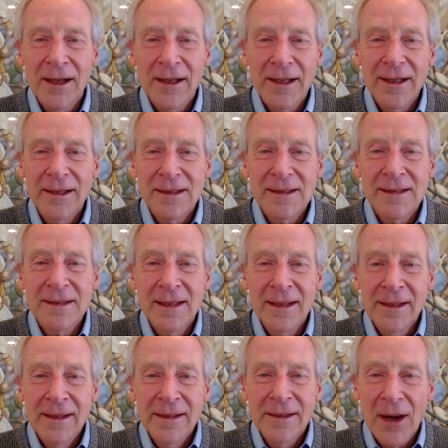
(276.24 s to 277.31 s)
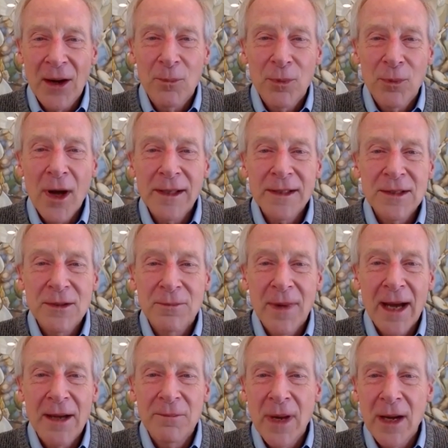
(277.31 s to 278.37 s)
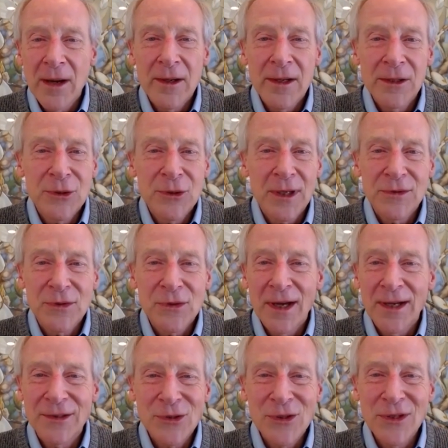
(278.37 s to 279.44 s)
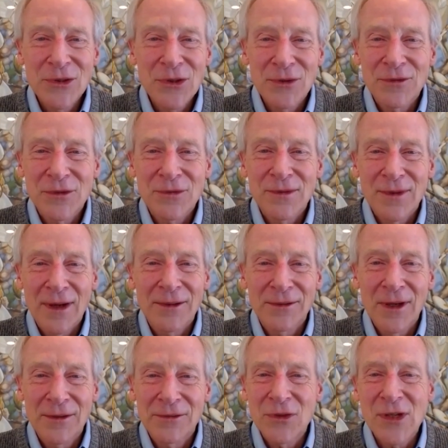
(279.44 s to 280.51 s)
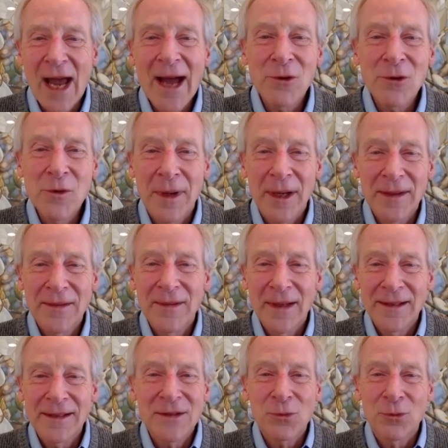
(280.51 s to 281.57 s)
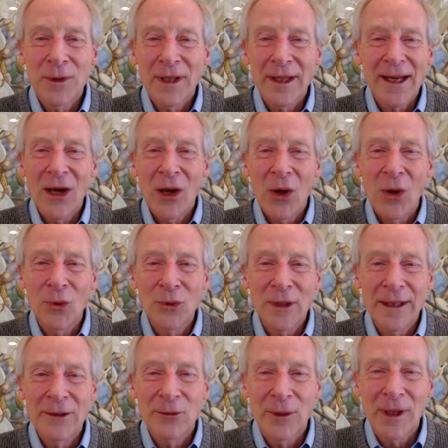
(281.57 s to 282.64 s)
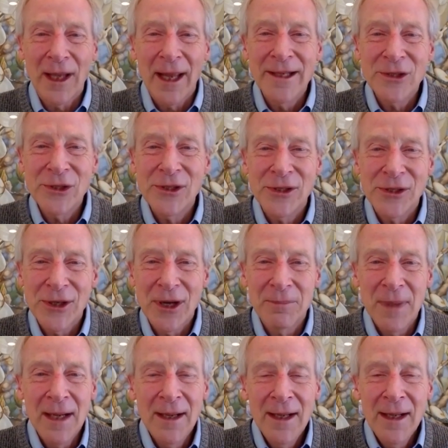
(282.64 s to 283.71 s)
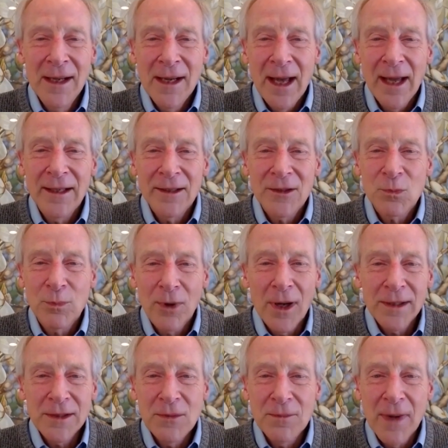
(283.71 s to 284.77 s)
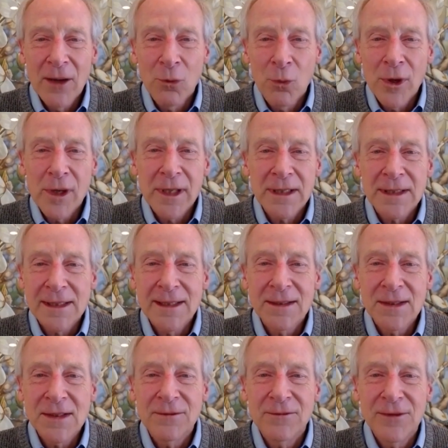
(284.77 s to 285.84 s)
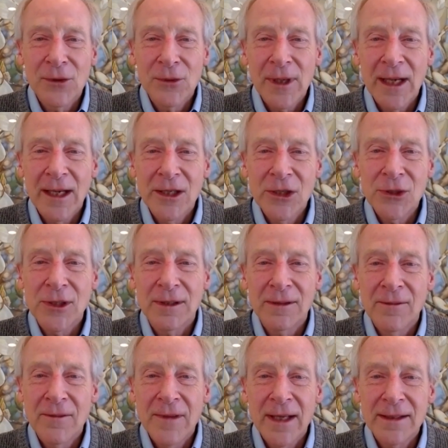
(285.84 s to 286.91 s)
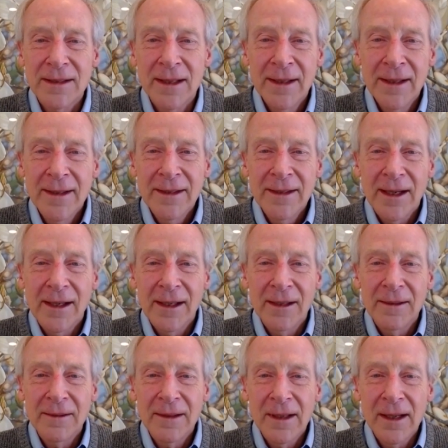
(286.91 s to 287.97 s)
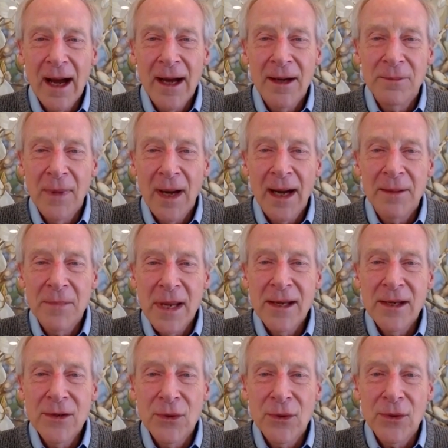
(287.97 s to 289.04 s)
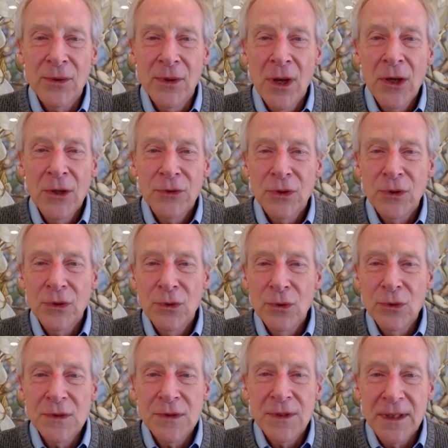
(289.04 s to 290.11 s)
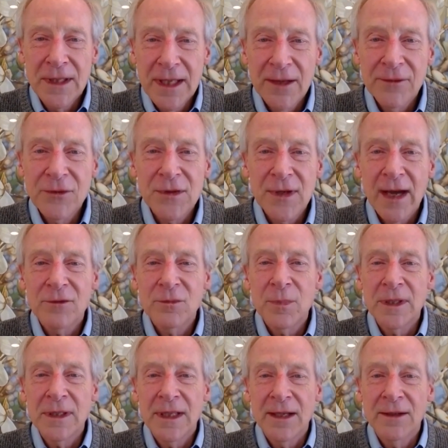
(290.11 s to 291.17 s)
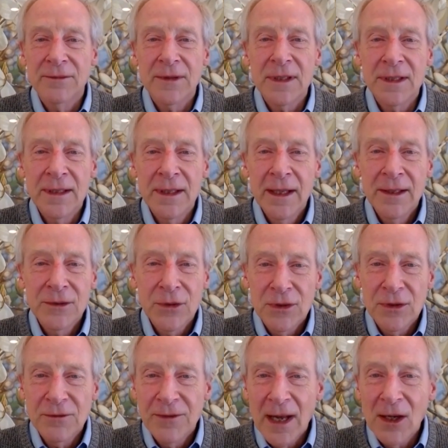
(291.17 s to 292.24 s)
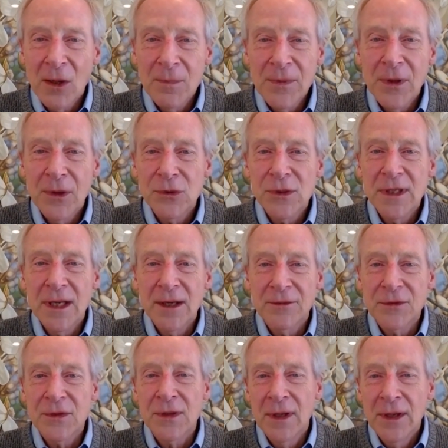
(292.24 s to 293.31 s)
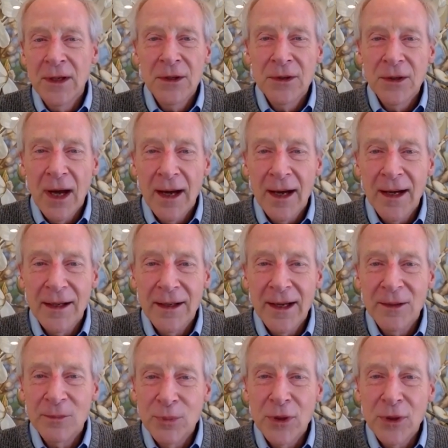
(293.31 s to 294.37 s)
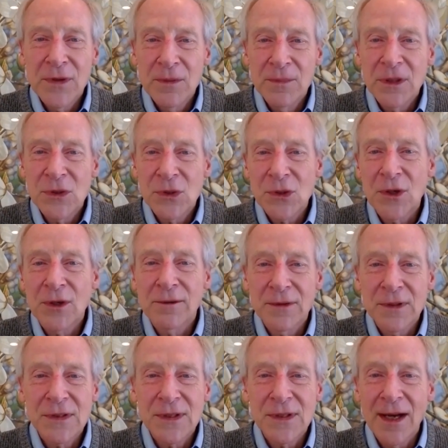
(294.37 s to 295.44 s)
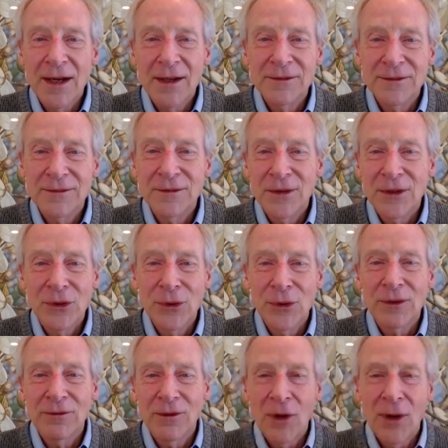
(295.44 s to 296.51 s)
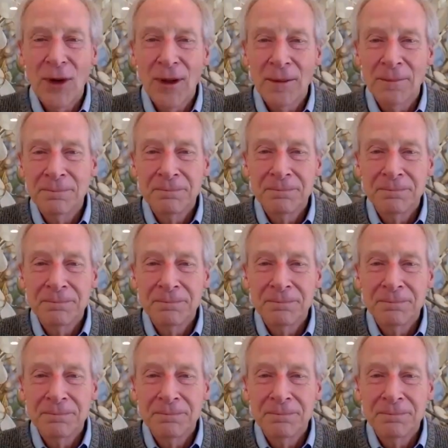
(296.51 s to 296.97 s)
It's brought to my marriage a sense of sacrament, that it's really a holy relationship. And it's brought to my work a sense of vocation, that I'm here to use the gifts I've been given to develop those gifts and put them in service of the good of all.